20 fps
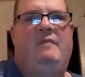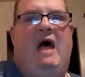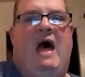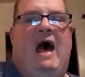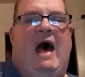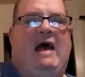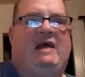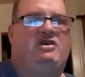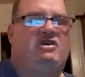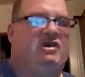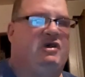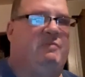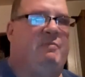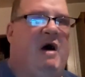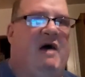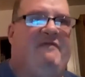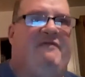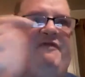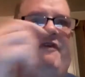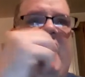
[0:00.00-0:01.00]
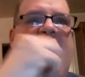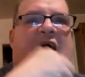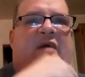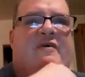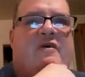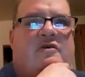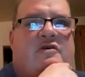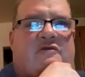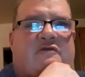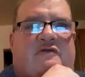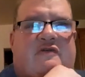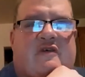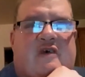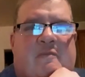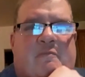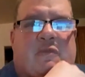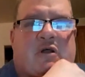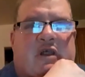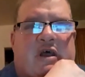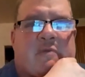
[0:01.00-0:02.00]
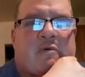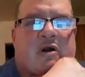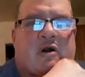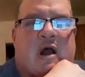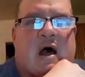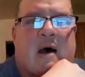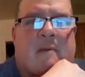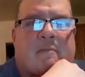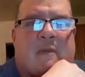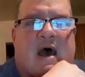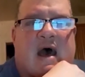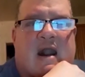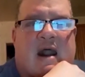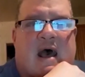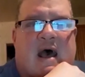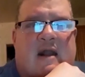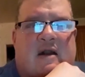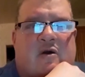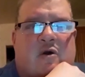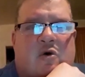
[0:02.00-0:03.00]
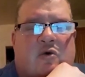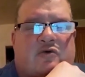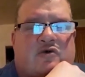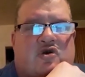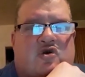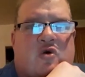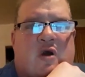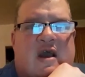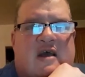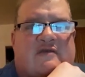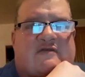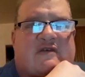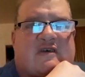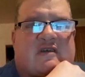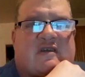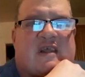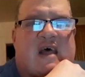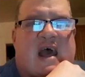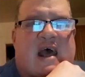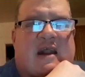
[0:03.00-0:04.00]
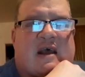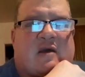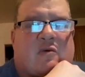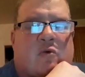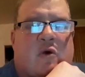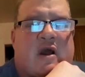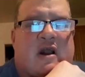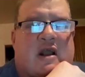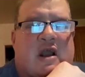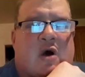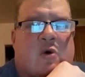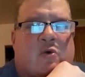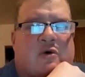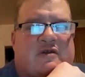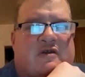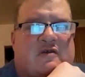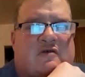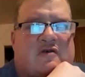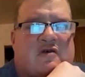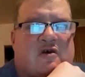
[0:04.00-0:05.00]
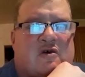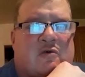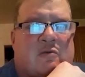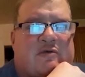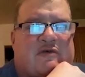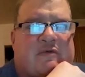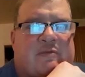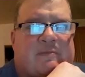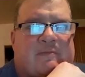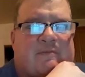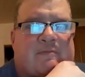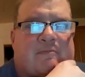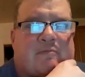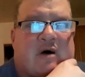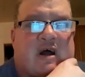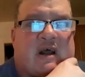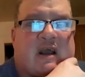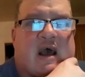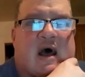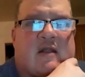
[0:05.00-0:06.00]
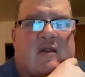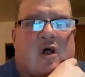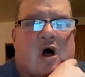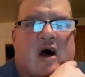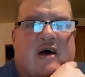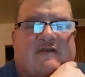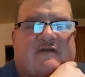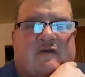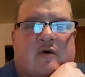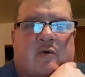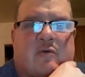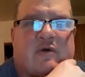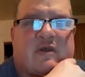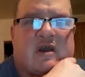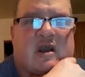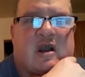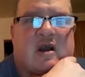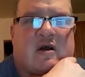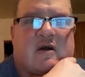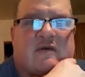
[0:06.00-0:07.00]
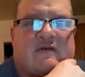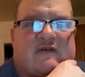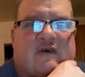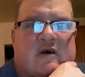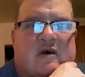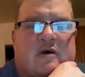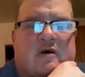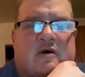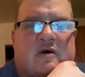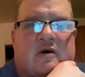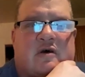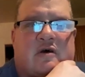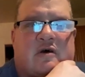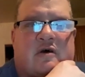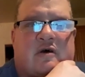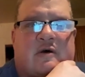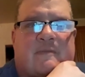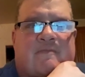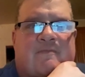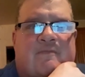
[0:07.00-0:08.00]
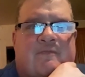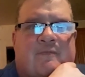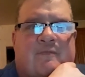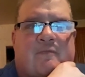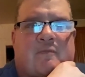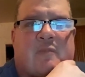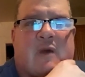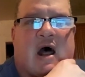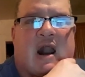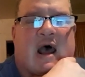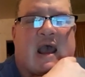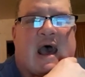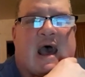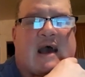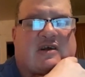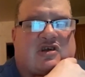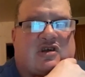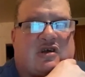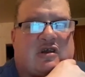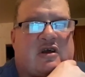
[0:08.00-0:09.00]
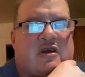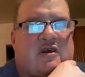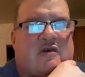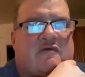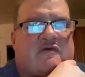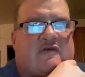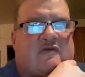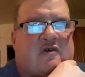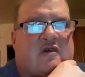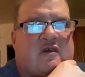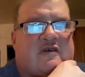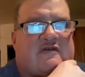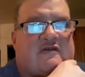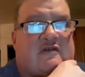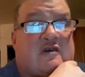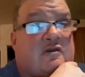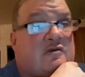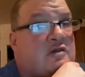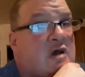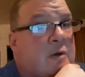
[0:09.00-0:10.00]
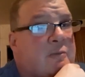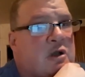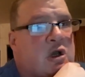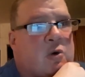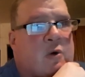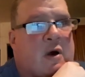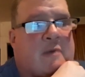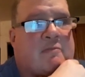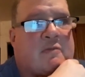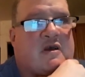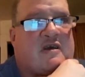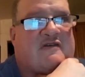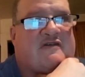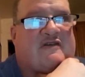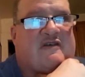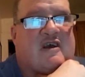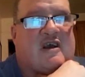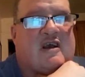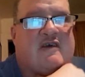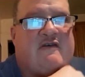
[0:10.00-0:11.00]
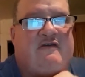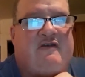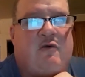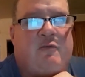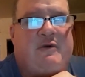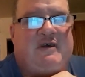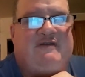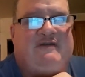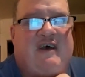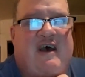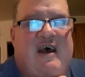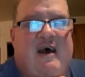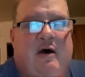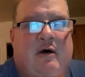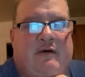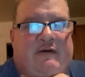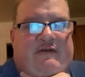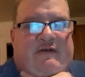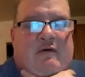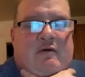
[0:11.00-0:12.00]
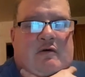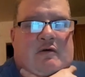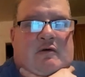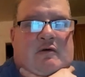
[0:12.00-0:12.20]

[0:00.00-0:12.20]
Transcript: Actually, my father used to, believe it or not, Matt, had an old transatlantic radio with the tubes, but it got lost over the years. But I actually used to listen to WNBC, Soupy Sales,